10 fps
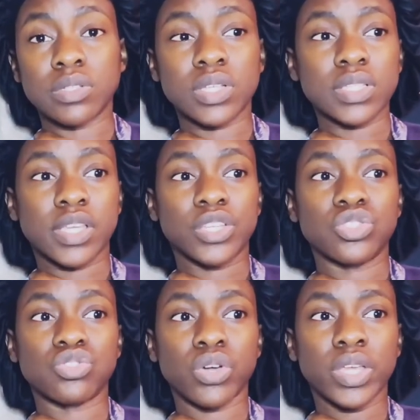long as I
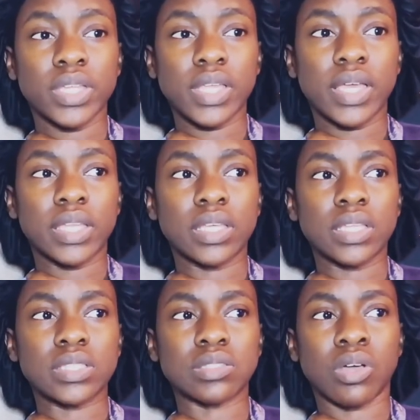enjoy it and
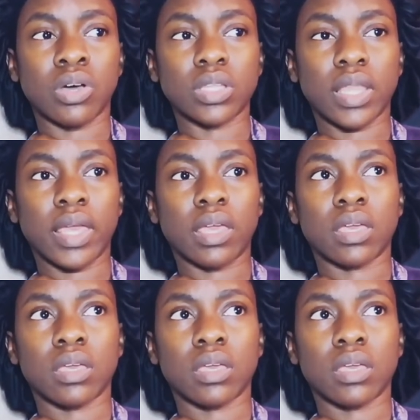it's not like